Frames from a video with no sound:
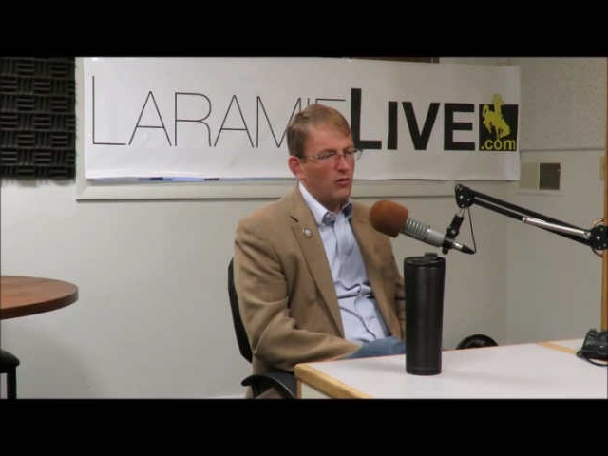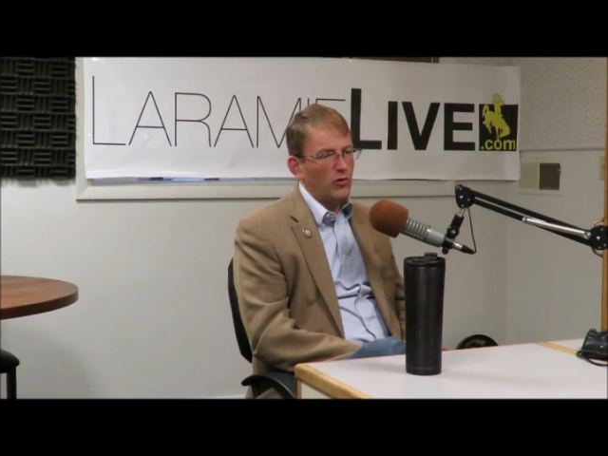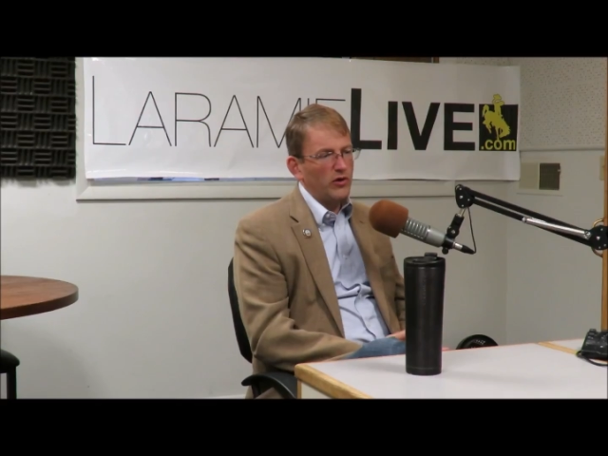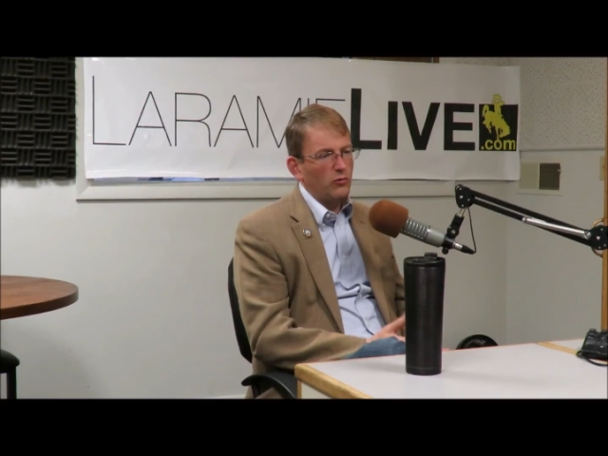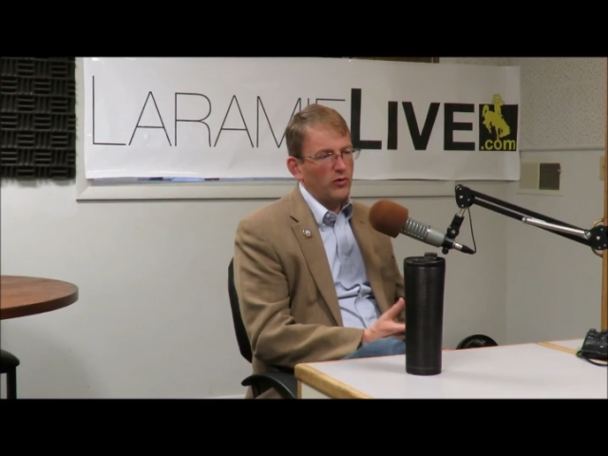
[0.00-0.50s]

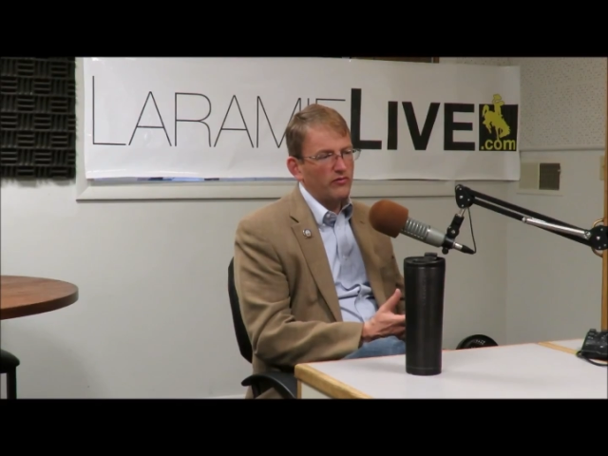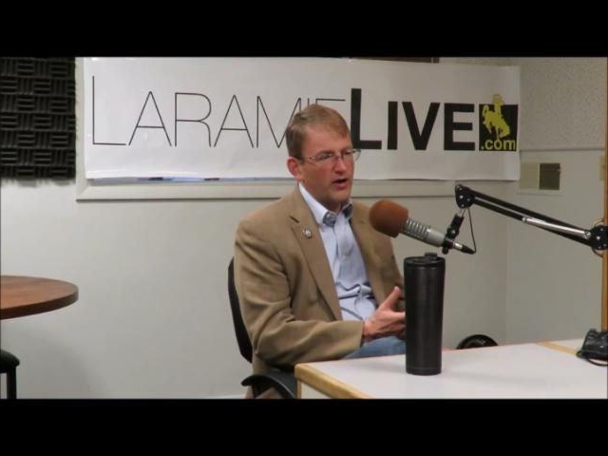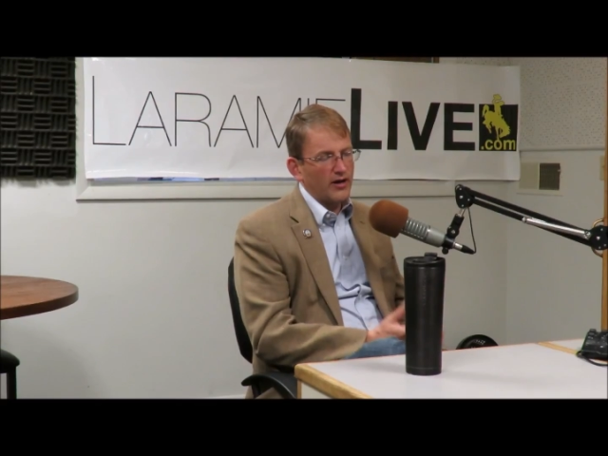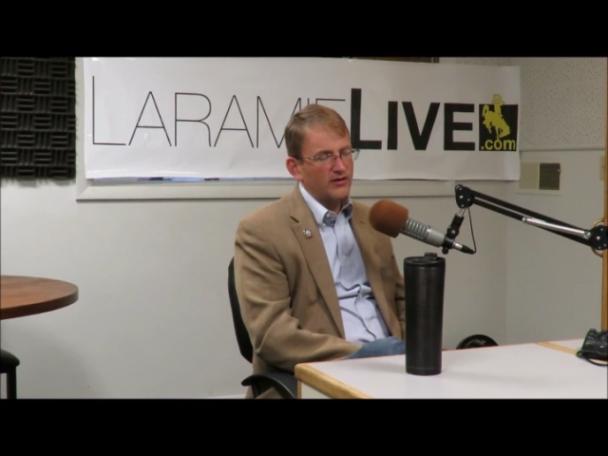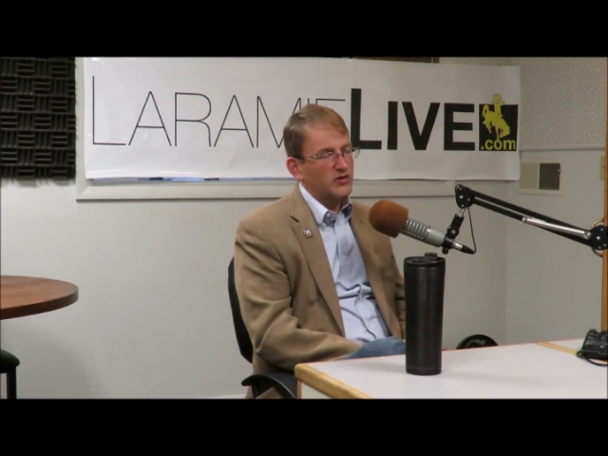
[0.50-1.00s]
we've
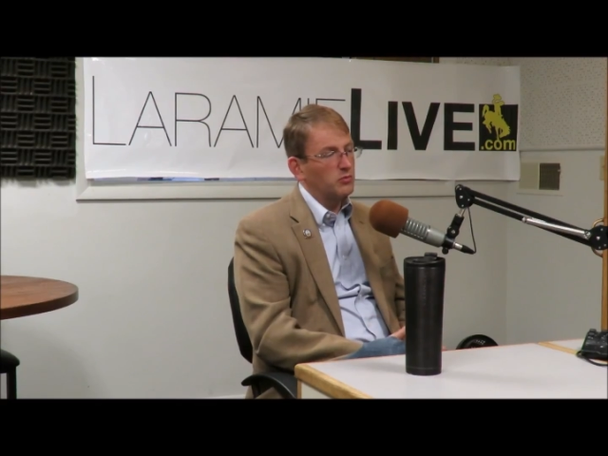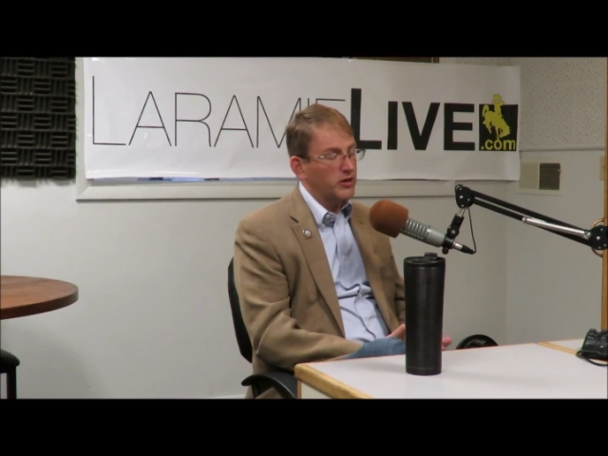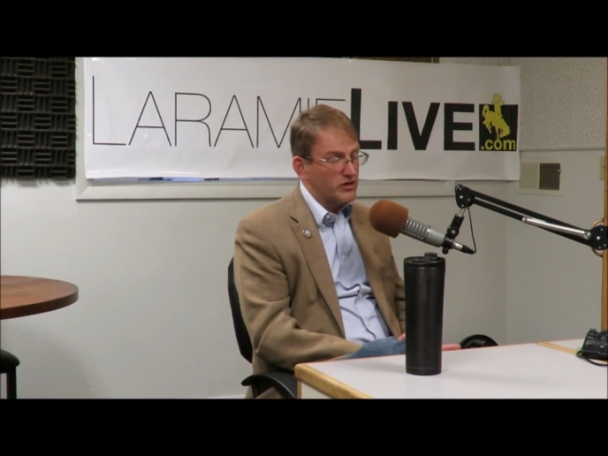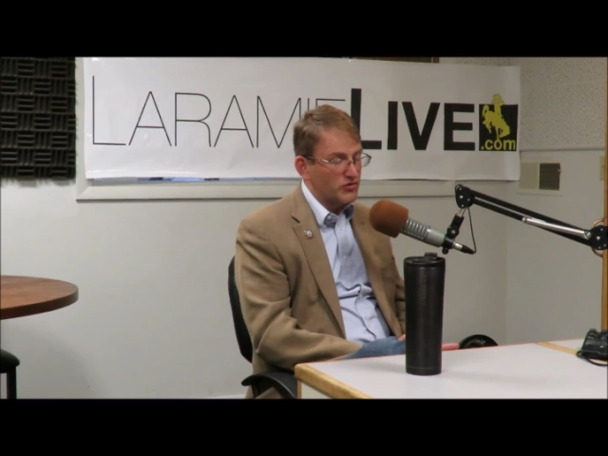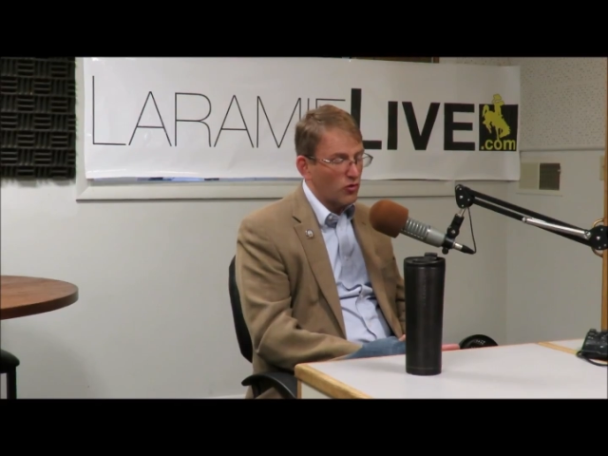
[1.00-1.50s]
got some
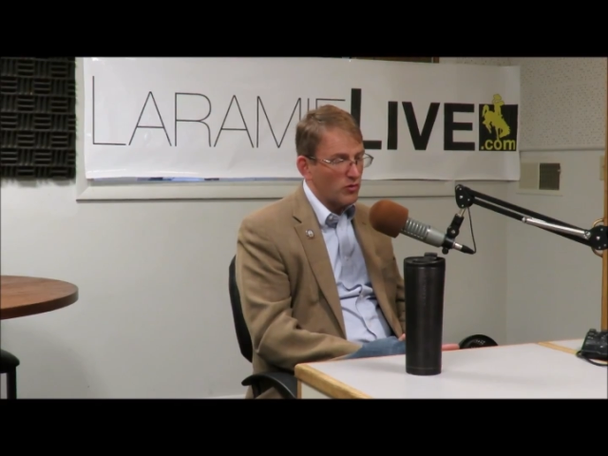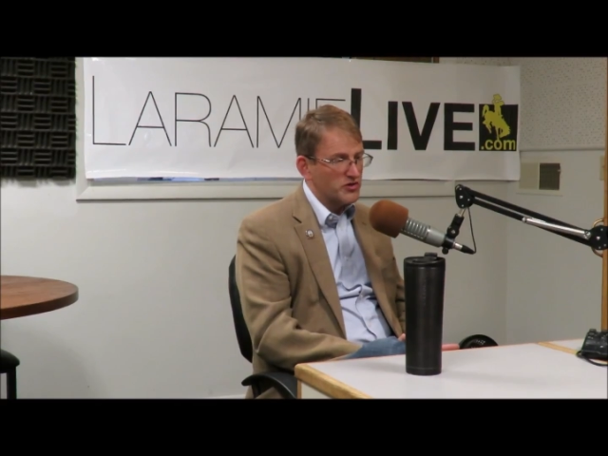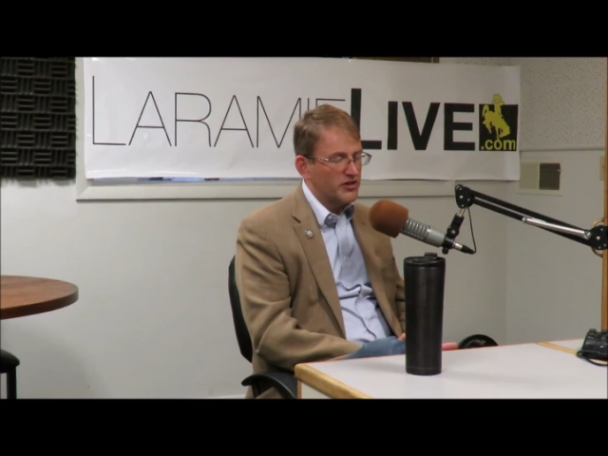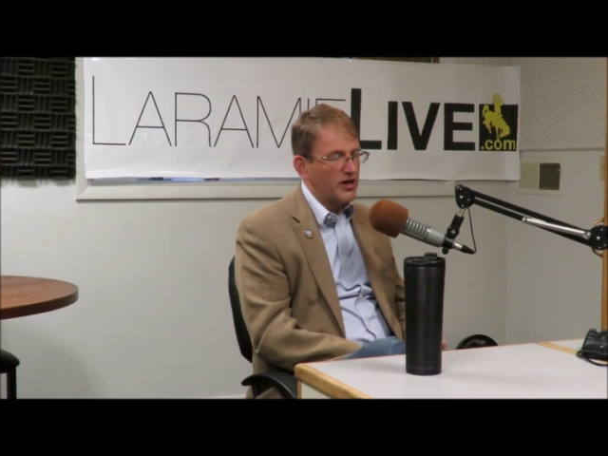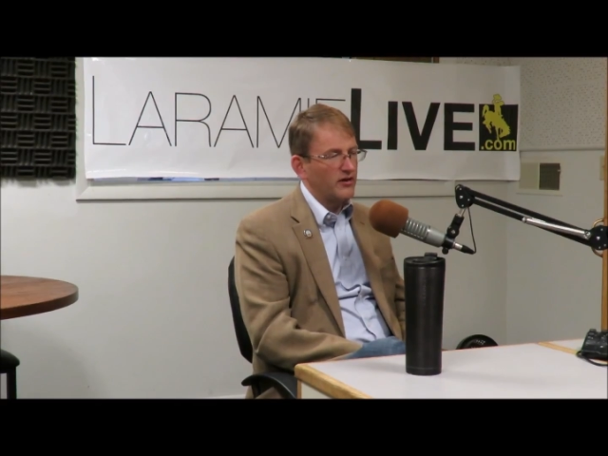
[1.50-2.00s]
pledge
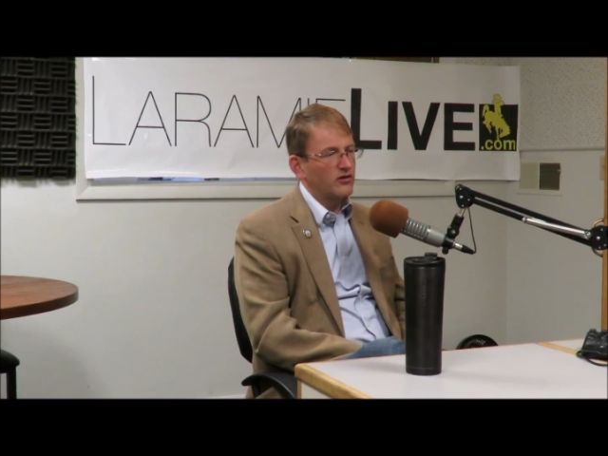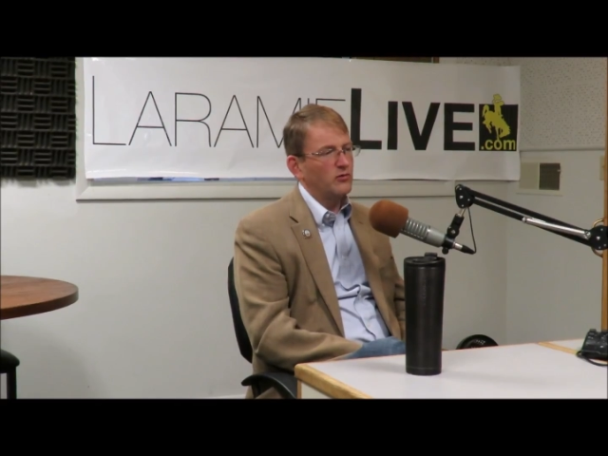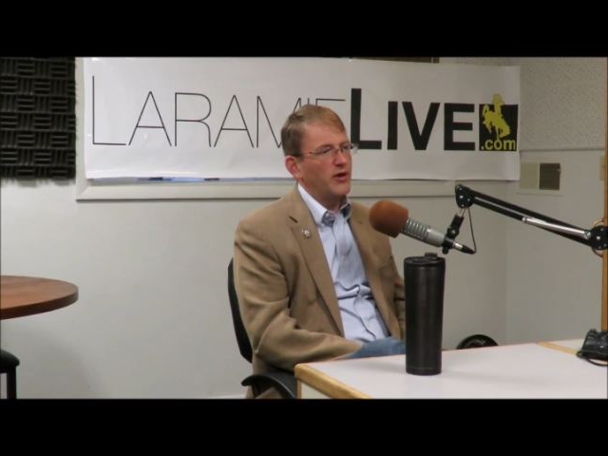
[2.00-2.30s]
forms together.